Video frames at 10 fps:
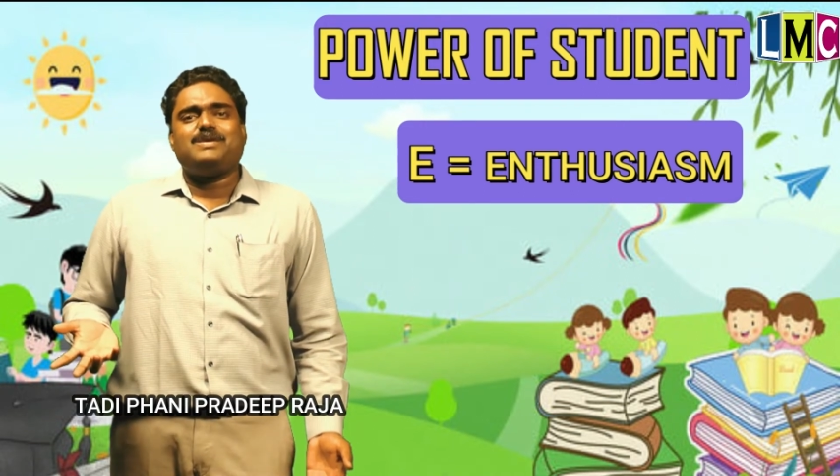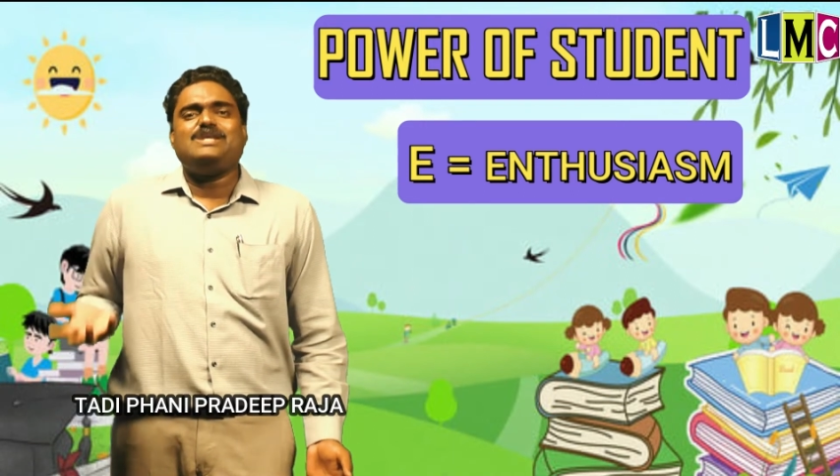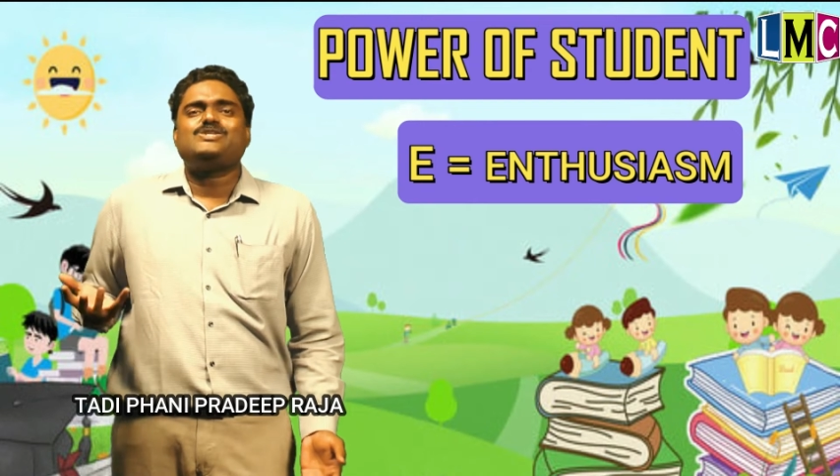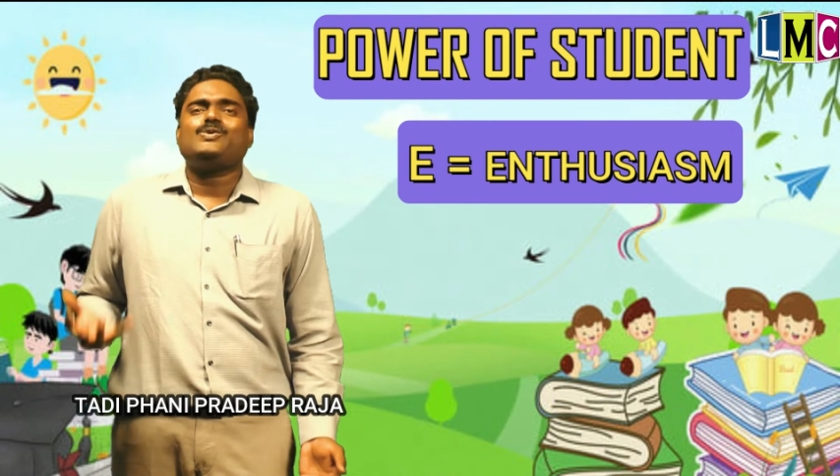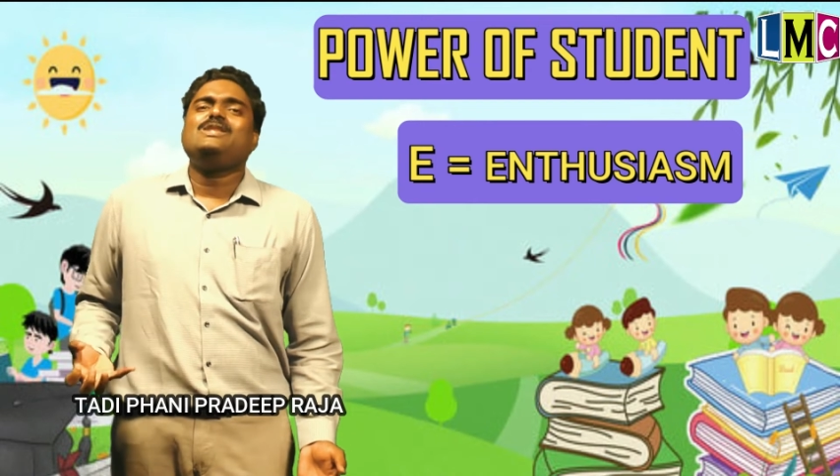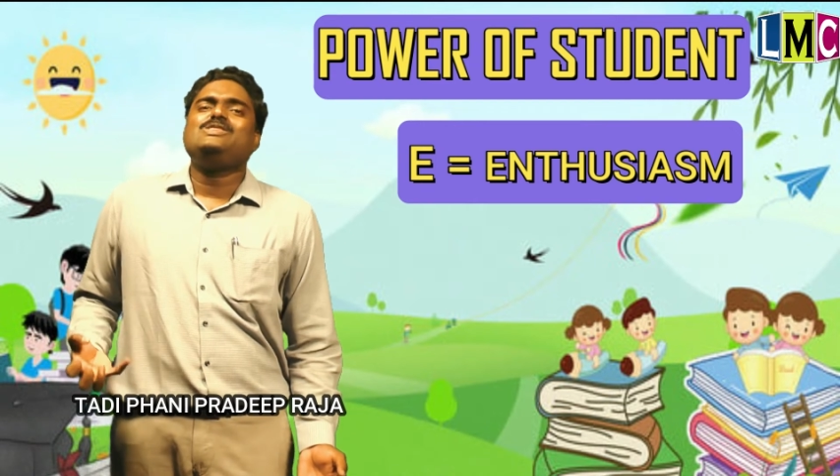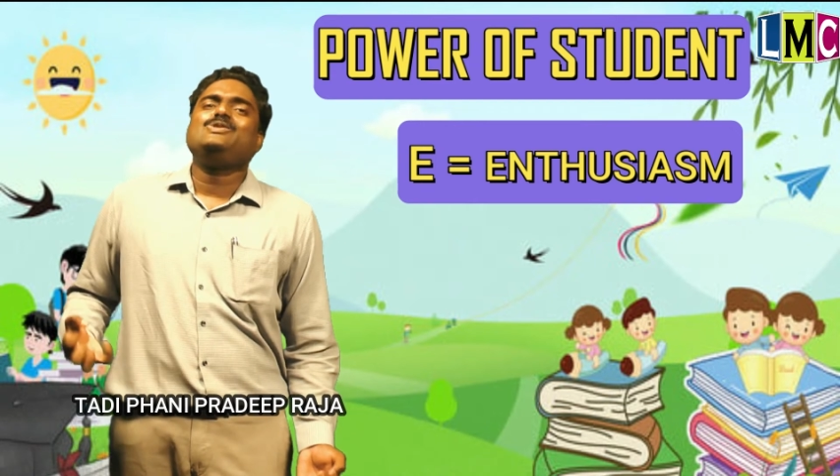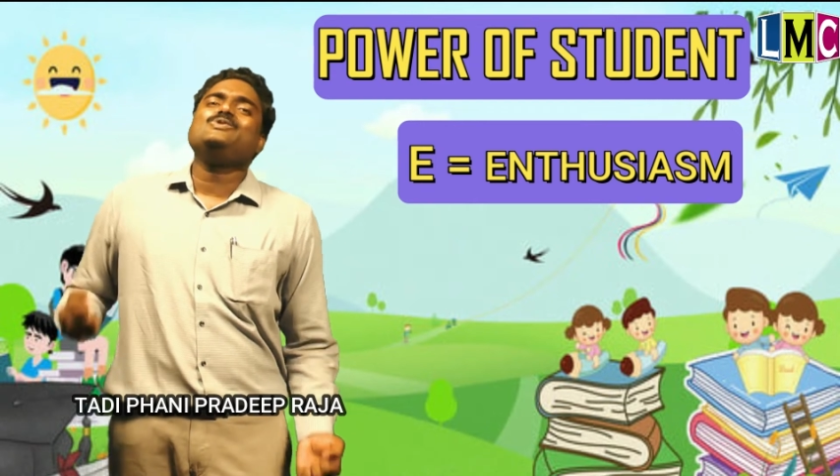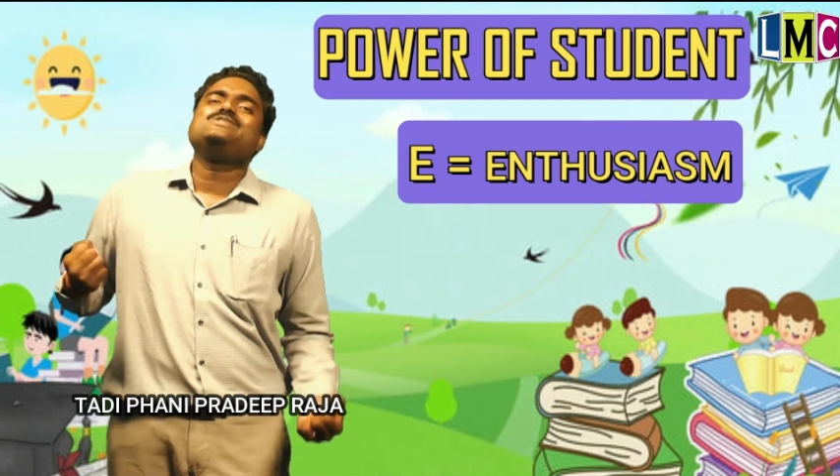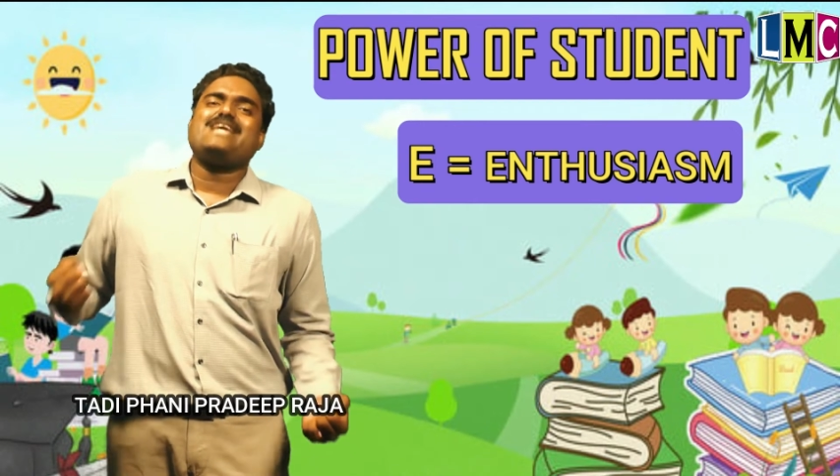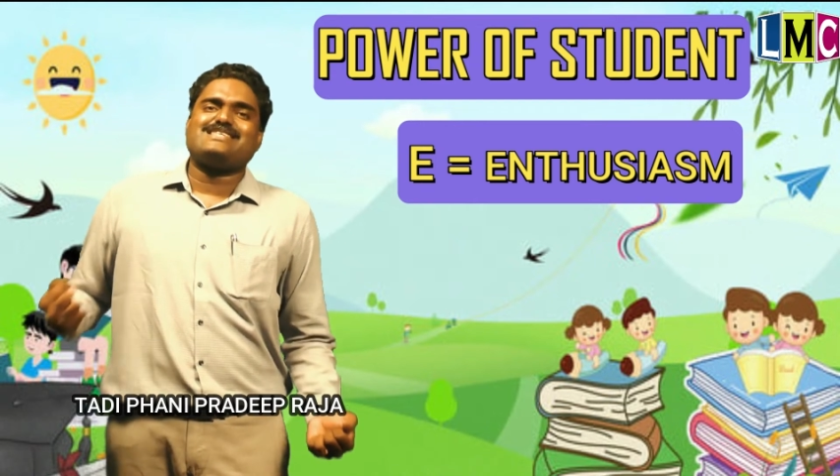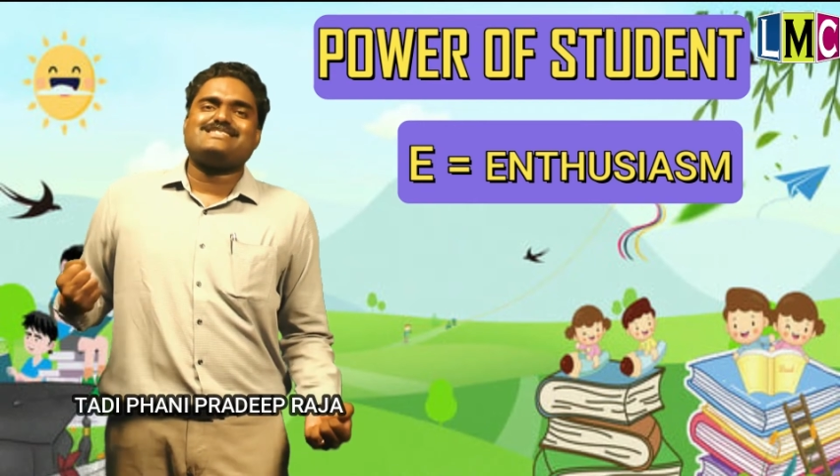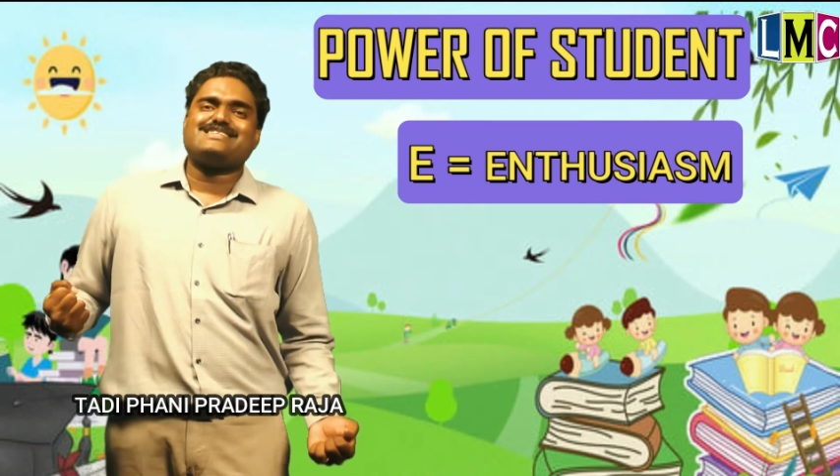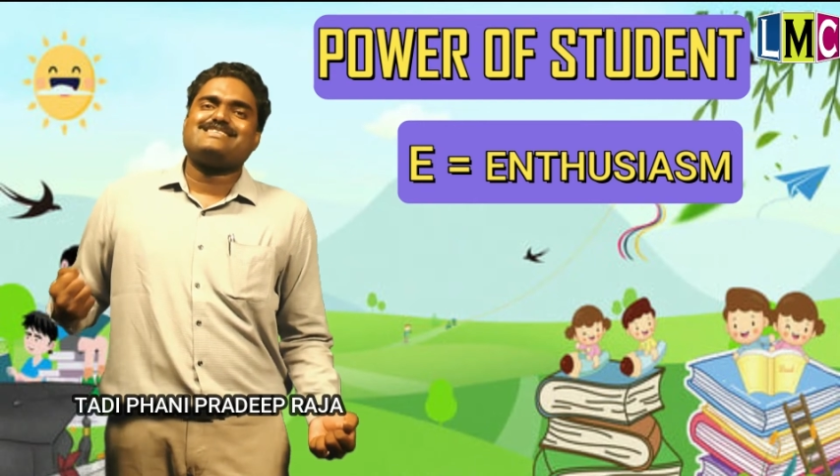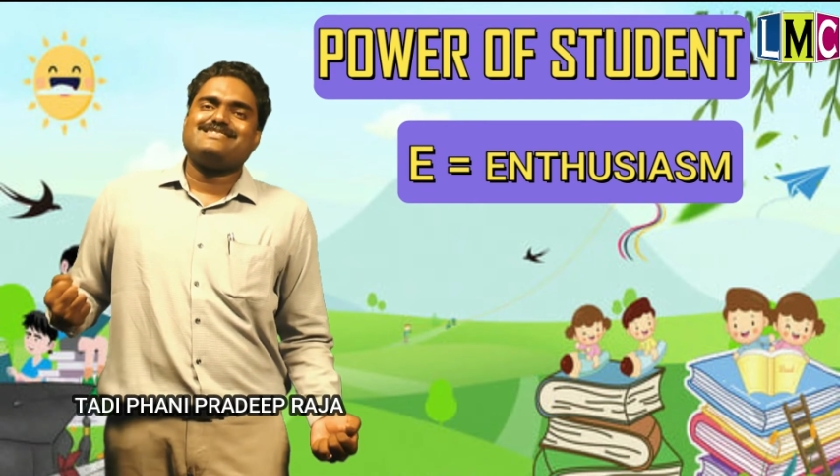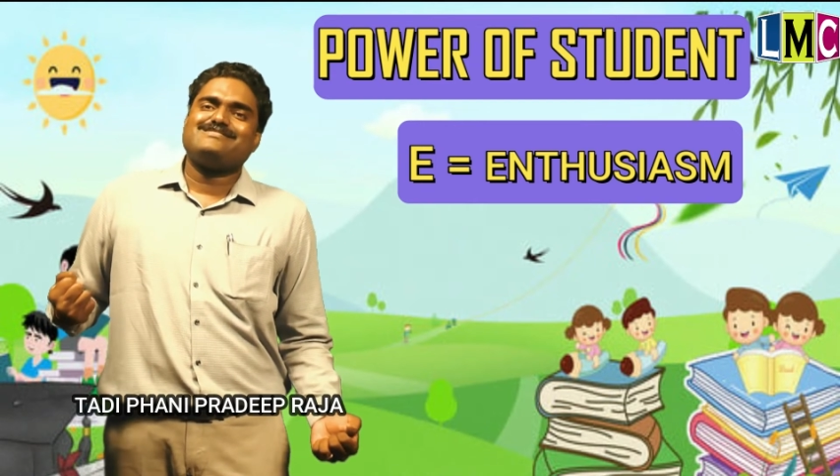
Be so enthusiastic